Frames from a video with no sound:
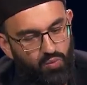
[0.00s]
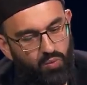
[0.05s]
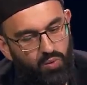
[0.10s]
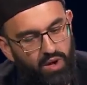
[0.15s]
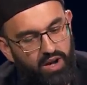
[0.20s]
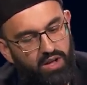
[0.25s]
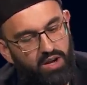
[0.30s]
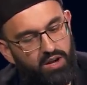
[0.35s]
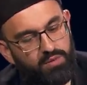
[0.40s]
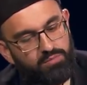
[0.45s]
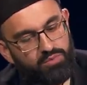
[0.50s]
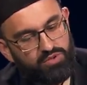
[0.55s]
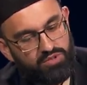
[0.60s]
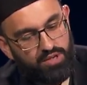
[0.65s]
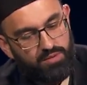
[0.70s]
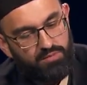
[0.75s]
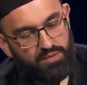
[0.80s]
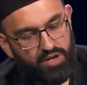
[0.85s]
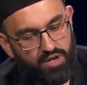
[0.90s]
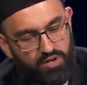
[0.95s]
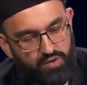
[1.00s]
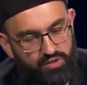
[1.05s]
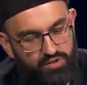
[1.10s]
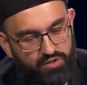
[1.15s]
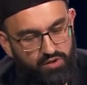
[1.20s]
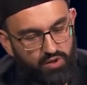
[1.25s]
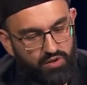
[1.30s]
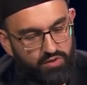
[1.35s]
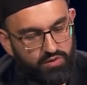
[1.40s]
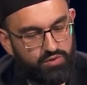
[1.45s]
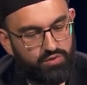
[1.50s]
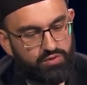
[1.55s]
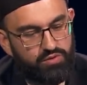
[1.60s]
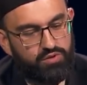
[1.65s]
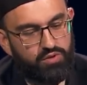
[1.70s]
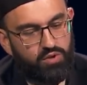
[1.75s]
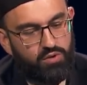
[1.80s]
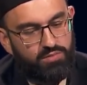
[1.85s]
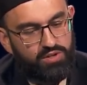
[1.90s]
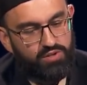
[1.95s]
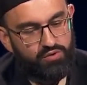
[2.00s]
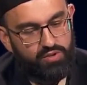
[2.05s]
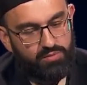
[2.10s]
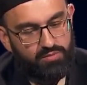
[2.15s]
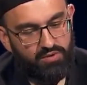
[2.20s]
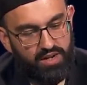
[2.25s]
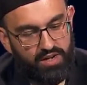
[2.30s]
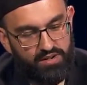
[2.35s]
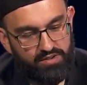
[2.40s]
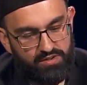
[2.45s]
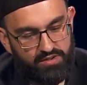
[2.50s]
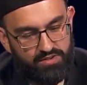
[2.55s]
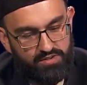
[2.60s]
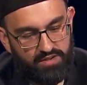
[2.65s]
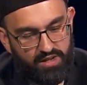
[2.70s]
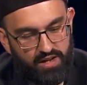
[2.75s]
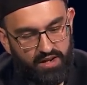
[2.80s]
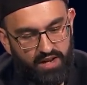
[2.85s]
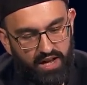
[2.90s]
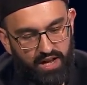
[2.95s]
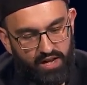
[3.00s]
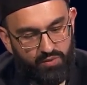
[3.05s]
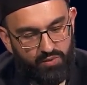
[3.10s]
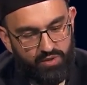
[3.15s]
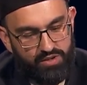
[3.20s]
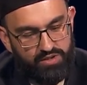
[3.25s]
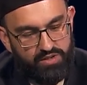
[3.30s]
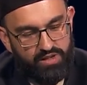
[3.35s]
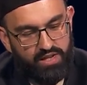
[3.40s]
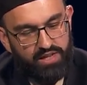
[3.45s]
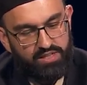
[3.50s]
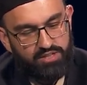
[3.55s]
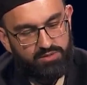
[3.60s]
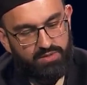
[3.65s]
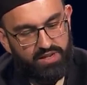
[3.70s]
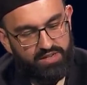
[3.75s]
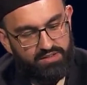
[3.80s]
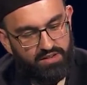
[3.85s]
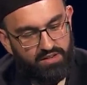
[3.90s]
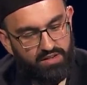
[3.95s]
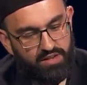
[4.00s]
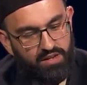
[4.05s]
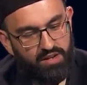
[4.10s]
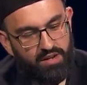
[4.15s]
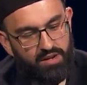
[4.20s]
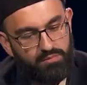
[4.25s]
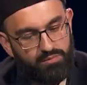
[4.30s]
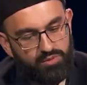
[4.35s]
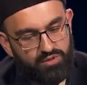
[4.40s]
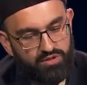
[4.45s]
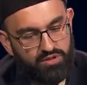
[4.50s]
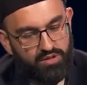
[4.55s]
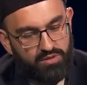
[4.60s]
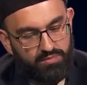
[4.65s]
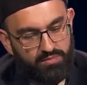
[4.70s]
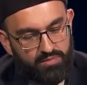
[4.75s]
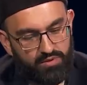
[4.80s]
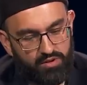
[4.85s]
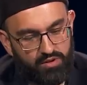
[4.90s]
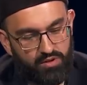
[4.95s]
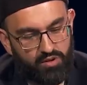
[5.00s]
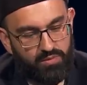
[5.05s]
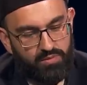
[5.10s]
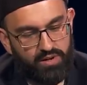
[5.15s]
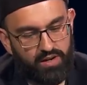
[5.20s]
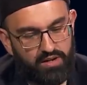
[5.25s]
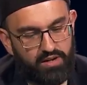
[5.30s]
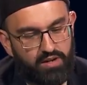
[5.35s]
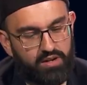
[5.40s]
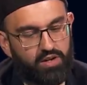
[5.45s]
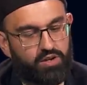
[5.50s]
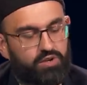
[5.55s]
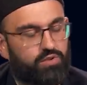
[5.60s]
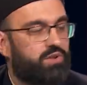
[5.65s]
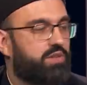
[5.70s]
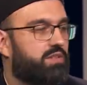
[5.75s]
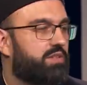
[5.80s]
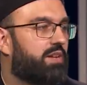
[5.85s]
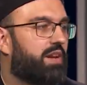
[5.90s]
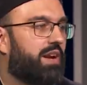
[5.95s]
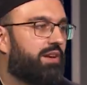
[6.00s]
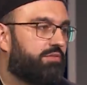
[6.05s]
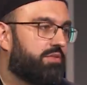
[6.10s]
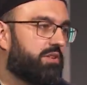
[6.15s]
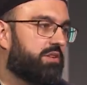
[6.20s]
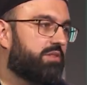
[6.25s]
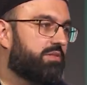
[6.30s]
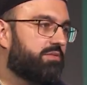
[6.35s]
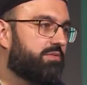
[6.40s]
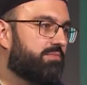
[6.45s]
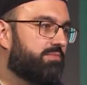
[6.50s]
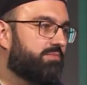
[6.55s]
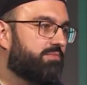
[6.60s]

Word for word: why are Muslim countries going through so much tribulations and anguish, especially Muslim-denominated countries in Africa?